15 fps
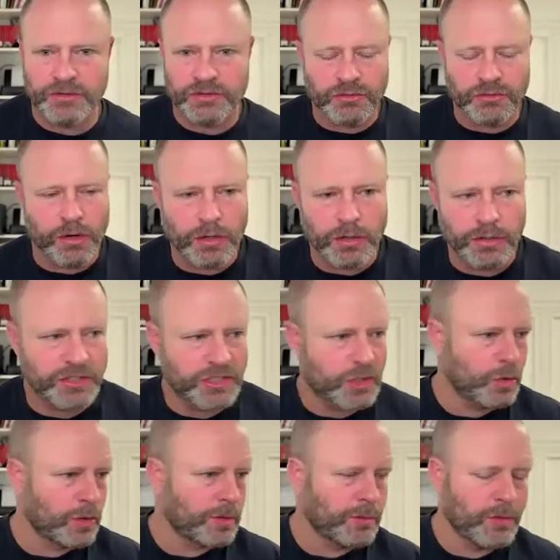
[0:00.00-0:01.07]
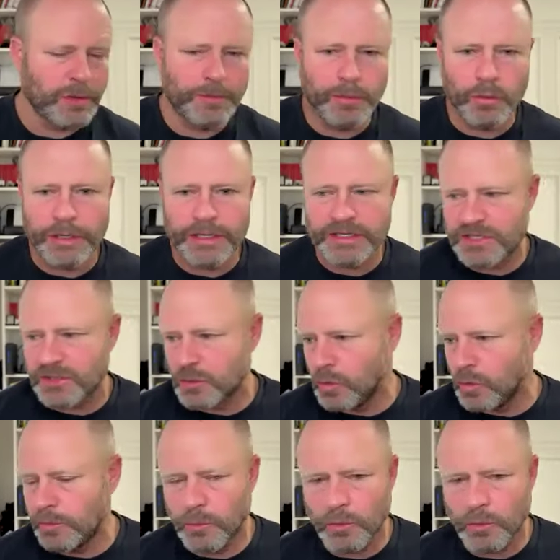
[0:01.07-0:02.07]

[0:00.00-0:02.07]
stronger, scored more points, scored